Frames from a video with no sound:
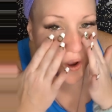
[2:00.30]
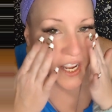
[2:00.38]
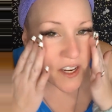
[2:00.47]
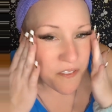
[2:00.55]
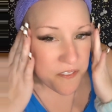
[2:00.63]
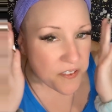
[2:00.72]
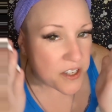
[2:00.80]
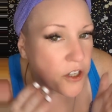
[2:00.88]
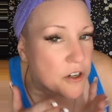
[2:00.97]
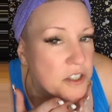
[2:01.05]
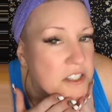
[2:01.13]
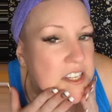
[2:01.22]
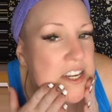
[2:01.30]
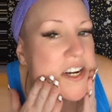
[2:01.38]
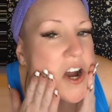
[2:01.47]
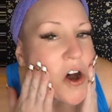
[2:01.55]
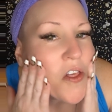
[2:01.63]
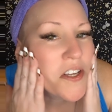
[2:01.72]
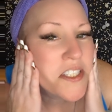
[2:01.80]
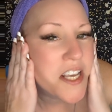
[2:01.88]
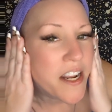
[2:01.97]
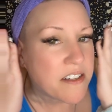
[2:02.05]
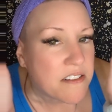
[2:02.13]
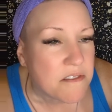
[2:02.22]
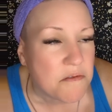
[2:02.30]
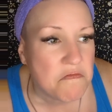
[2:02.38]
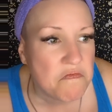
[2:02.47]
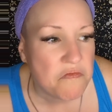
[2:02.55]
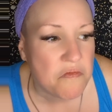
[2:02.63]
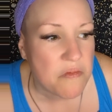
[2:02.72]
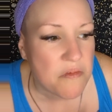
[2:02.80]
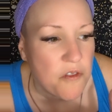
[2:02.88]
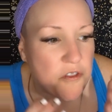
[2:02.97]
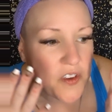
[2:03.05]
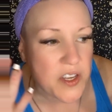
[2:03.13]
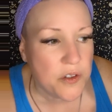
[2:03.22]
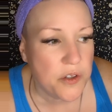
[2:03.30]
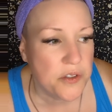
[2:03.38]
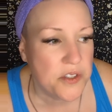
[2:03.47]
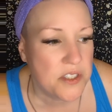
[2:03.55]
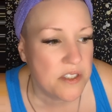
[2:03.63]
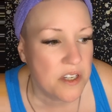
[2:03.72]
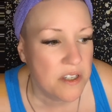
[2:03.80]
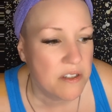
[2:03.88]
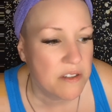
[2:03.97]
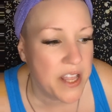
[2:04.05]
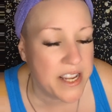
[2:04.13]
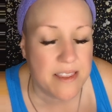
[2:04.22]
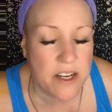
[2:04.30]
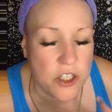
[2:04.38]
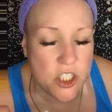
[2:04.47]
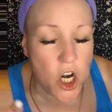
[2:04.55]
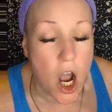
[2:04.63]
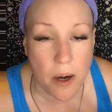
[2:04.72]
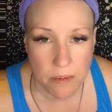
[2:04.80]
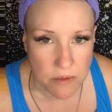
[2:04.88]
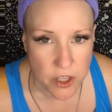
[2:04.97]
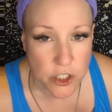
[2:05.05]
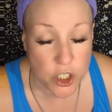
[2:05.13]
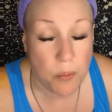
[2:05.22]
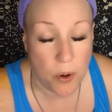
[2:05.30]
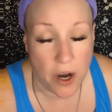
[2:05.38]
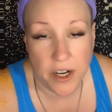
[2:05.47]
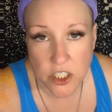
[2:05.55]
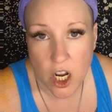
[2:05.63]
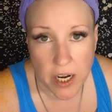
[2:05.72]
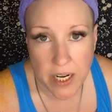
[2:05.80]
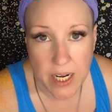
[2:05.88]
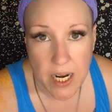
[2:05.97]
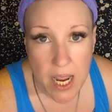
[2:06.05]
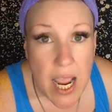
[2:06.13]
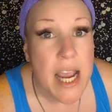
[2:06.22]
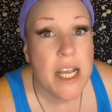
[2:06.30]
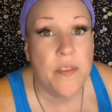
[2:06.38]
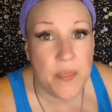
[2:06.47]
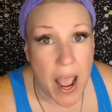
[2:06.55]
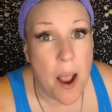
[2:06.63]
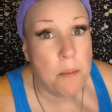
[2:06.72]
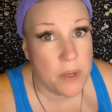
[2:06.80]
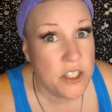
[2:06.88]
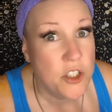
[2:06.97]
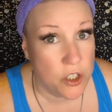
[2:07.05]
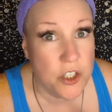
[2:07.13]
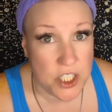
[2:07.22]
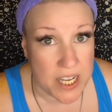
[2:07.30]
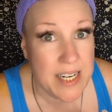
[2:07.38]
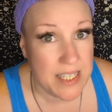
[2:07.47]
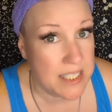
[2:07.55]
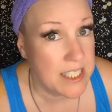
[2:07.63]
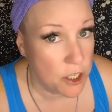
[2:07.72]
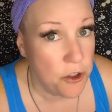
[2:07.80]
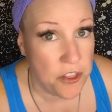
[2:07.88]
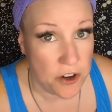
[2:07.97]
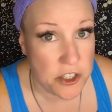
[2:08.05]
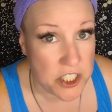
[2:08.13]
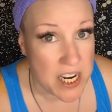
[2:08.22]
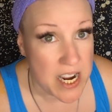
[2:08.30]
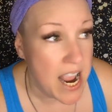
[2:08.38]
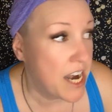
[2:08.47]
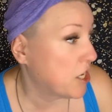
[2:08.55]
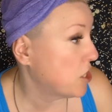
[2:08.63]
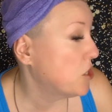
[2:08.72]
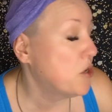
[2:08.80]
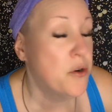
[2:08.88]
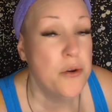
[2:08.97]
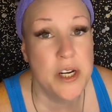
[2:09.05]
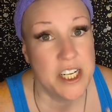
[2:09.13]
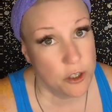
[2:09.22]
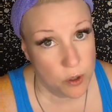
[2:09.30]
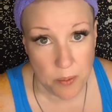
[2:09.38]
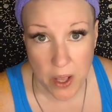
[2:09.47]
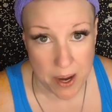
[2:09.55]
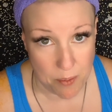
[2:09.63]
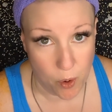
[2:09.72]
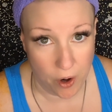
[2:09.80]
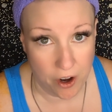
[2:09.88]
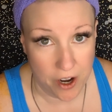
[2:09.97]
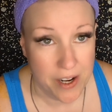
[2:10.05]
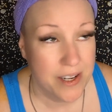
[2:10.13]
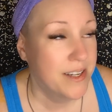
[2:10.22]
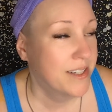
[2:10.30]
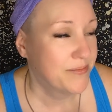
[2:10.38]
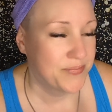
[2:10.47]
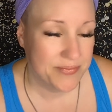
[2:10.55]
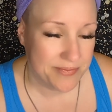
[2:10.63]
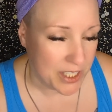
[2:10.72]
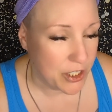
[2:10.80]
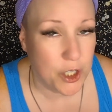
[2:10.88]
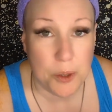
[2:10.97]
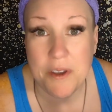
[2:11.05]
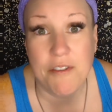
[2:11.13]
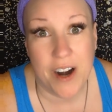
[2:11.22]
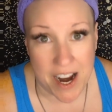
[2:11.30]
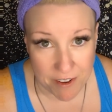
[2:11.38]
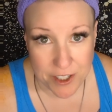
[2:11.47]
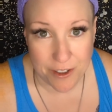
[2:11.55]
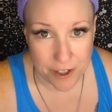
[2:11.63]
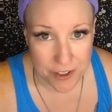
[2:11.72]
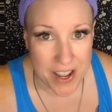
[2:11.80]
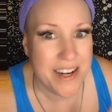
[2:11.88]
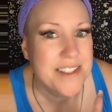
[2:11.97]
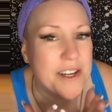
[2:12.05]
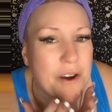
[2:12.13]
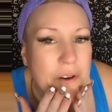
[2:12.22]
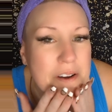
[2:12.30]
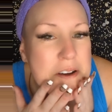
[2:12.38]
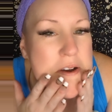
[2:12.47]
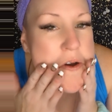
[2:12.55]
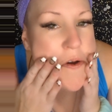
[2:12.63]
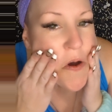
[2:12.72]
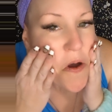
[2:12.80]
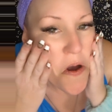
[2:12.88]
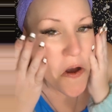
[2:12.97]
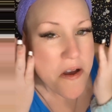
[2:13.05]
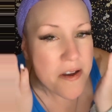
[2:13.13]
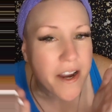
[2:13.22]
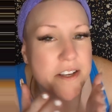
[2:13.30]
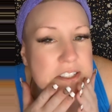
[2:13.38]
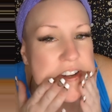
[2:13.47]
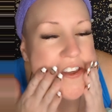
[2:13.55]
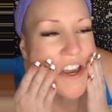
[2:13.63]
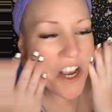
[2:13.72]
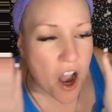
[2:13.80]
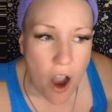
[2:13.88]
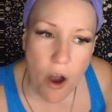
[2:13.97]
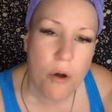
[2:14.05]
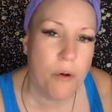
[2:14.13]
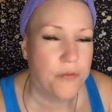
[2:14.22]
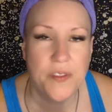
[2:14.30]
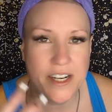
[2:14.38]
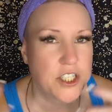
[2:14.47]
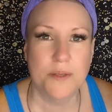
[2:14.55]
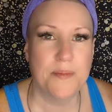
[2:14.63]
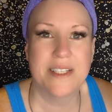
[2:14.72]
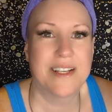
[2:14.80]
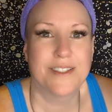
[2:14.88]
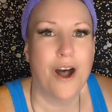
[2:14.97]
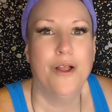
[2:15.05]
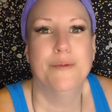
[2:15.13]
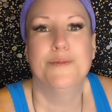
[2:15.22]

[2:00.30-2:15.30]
if your skin all of a sudden feels like there's no product on it, that means your skin is still thirsty and you need to apply more. It took me forever to learn that too. I used to think, oh, that just means it's all